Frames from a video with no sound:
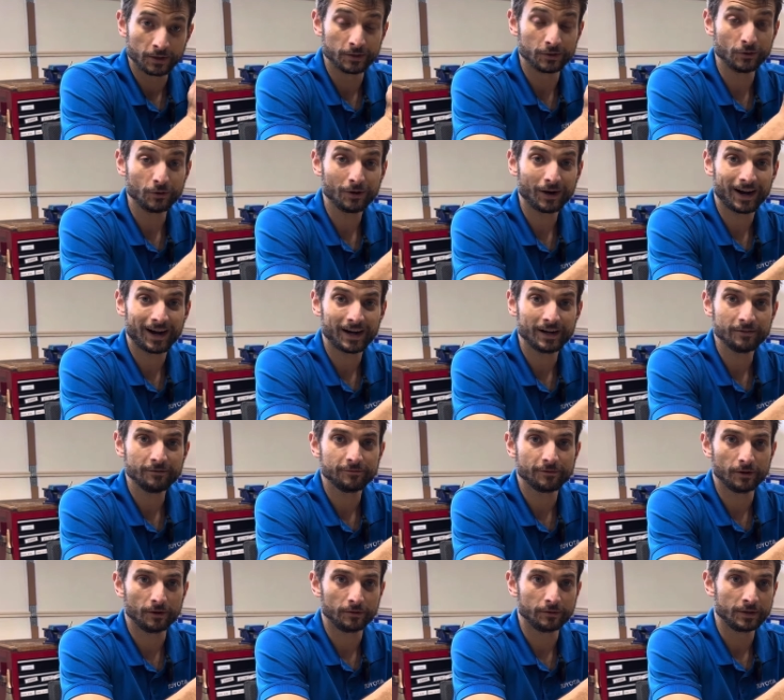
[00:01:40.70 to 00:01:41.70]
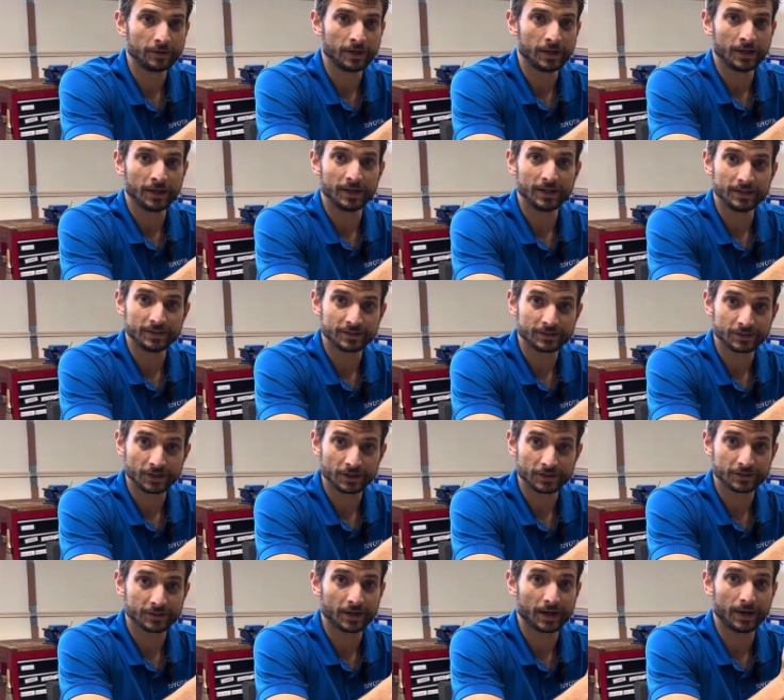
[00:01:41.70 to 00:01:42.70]
your iPhone is
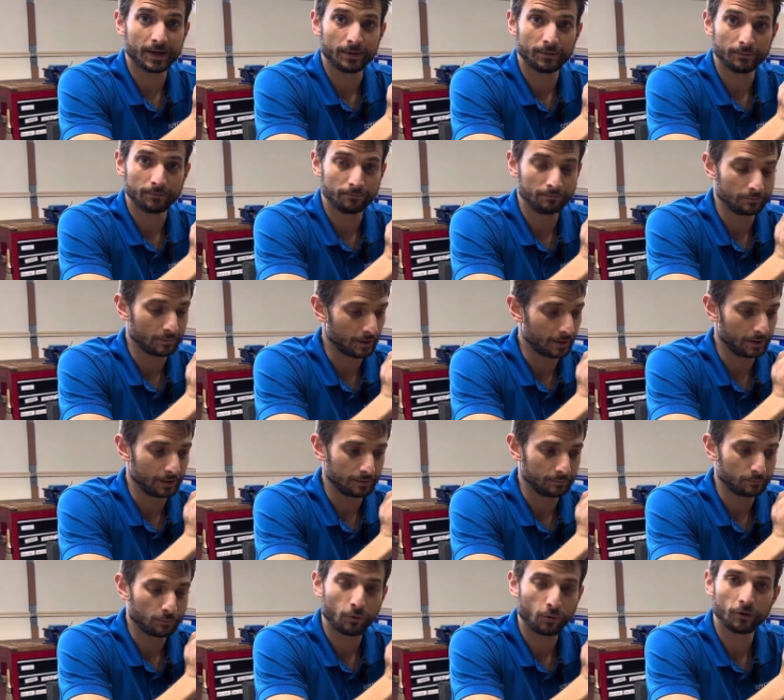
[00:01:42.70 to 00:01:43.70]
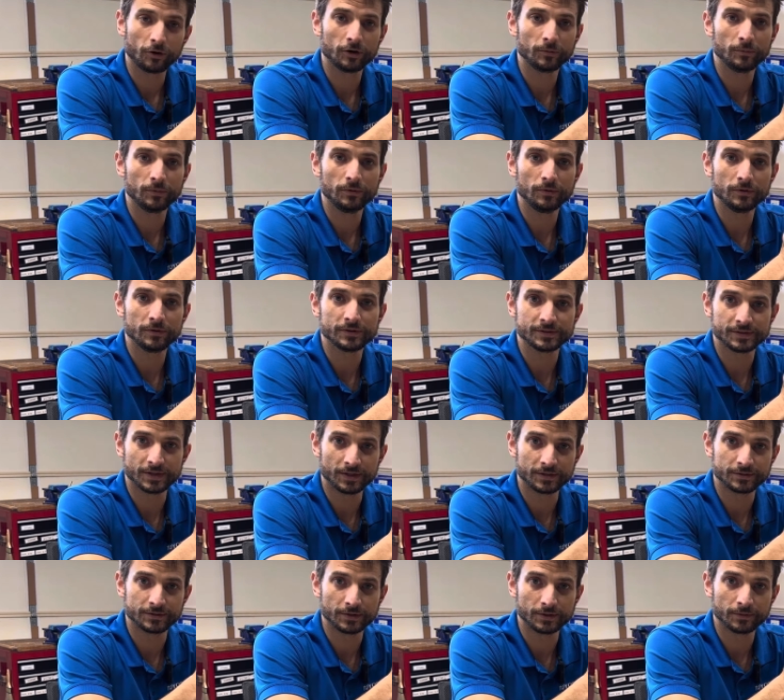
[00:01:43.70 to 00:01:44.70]
just a, a portable
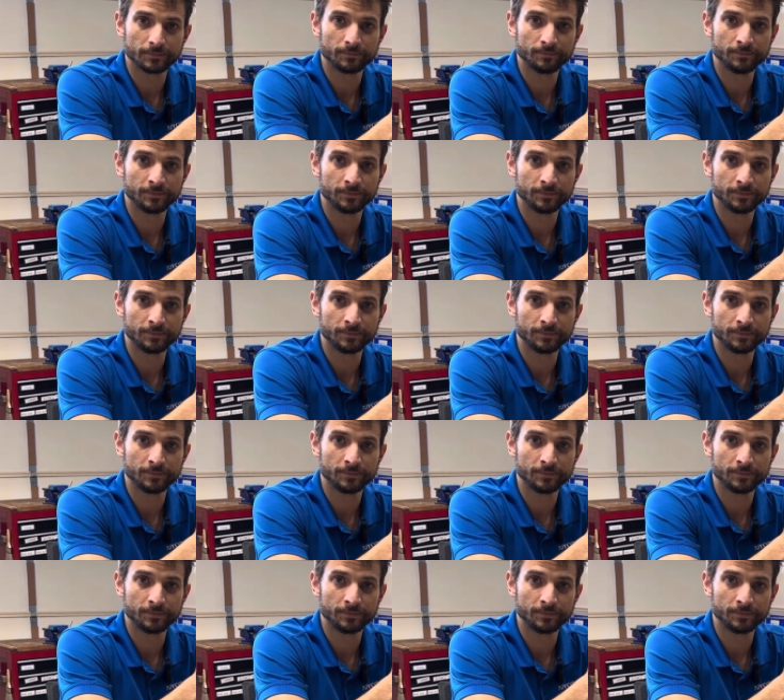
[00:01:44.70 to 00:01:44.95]
sensor.